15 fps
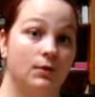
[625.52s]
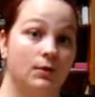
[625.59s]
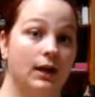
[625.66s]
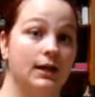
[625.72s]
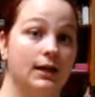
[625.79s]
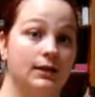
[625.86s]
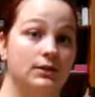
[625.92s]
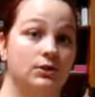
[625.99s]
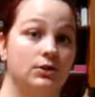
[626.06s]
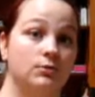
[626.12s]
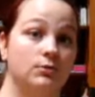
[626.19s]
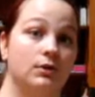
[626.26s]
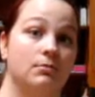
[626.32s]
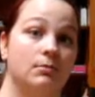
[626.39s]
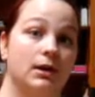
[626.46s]
What I like to
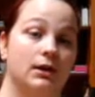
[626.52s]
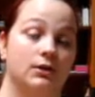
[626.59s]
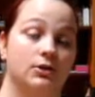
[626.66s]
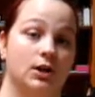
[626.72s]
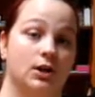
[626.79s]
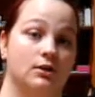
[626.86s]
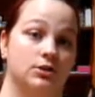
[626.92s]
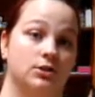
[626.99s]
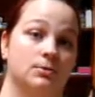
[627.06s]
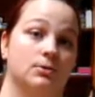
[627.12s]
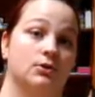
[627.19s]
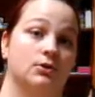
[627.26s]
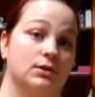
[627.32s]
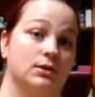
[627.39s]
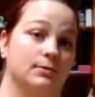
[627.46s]
do with my chocolate chip
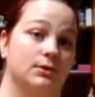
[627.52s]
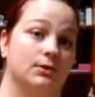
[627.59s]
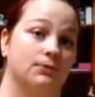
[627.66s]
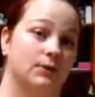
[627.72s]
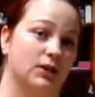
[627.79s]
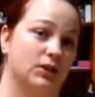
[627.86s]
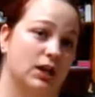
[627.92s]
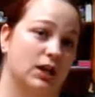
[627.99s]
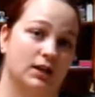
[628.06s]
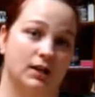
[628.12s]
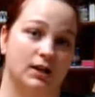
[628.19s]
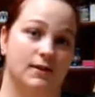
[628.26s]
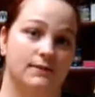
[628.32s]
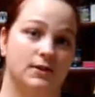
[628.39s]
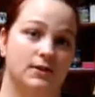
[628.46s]
cookies when they're fresh out of
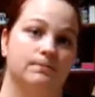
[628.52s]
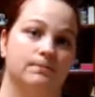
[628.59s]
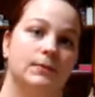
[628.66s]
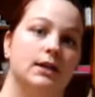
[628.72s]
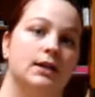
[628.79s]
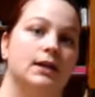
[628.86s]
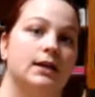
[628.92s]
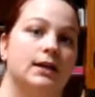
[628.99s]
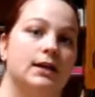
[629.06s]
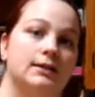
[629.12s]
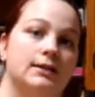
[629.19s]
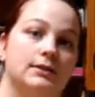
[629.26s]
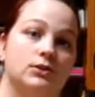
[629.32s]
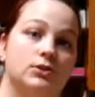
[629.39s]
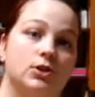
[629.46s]
the oven
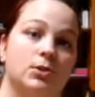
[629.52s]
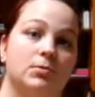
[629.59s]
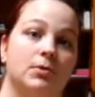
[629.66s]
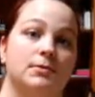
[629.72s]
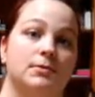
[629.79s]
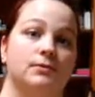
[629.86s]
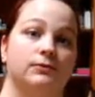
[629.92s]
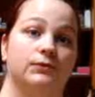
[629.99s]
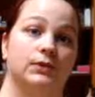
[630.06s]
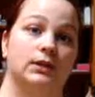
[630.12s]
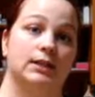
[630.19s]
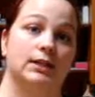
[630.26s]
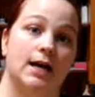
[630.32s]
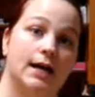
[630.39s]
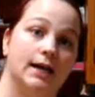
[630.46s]
is to scoop up some
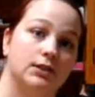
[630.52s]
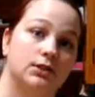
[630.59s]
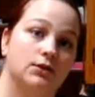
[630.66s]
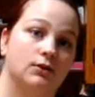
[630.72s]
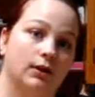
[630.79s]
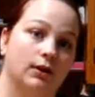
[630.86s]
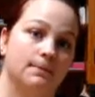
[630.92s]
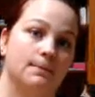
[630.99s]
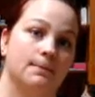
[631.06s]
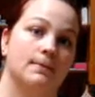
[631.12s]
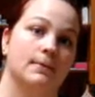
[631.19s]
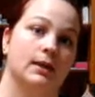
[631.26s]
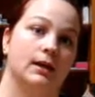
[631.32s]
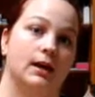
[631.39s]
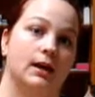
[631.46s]
vanilla ice cream
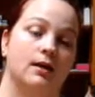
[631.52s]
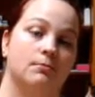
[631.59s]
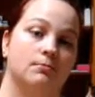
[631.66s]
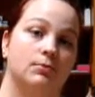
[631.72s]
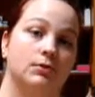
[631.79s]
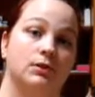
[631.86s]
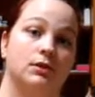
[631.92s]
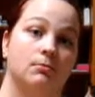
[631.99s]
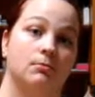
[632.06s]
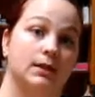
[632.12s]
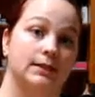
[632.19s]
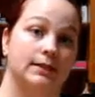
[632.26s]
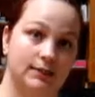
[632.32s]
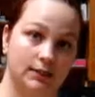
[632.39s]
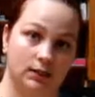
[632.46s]
and put them
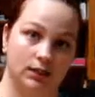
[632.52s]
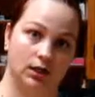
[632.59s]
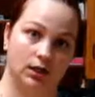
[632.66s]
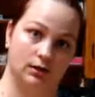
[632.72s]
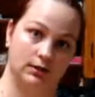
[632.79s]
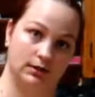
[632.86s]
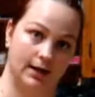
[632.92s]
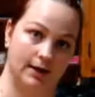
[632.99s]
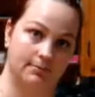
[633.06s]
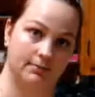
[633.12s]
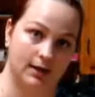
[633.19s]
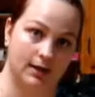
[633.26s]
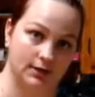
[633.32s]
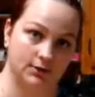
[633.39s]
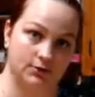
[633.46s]
instantly on top
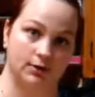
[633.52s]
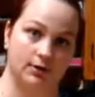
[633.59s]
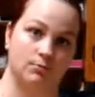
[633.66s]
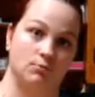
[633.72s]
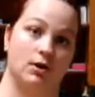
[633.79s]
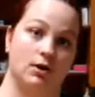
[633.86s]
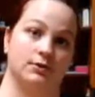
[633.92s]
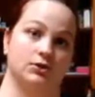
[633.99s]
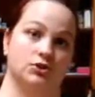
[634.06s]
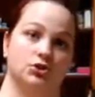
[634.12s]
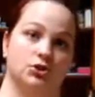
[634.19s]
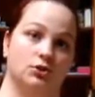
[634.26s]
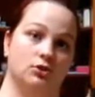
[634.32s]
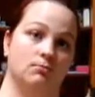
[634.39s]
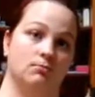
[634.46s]
of the ice cream while they're
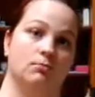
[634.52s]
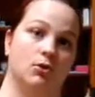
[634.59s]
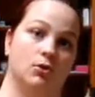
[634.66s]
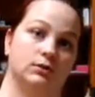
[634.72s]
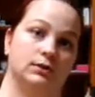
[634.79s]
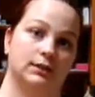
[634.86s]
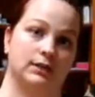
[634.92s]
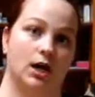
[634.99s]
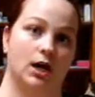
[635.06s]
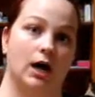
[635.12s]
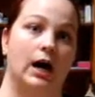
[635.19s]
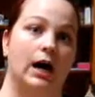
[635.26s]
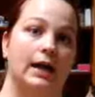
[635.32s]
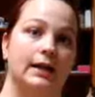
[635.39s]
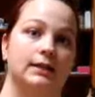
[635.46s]
still molten
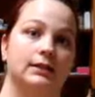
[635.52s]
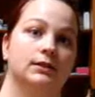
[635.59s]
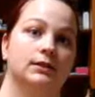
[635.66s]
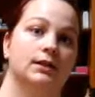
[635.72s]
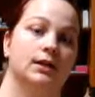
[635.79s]
hot,